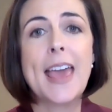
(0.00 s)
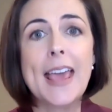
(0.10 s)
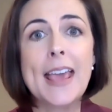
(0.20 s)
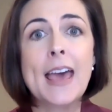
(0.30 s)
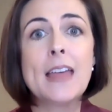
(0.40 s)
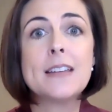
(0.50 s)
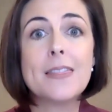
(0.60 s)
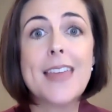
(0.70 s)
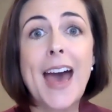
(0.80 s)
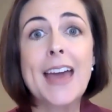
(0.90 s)
And
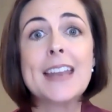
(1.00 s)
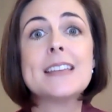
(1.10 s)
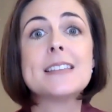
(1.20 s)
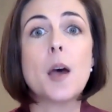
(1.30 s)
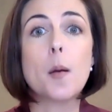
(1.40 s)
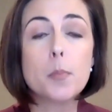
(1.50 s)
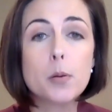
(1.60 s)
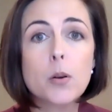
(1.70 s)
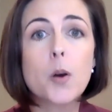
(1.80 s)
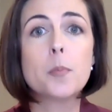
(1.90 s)
that is
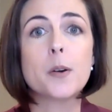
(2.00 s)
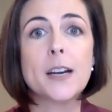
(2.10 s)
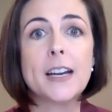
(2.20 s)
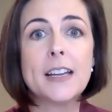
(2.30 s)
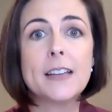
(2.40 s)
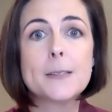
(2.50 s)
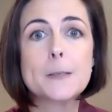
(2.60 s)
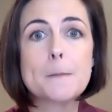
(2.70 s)
appropriate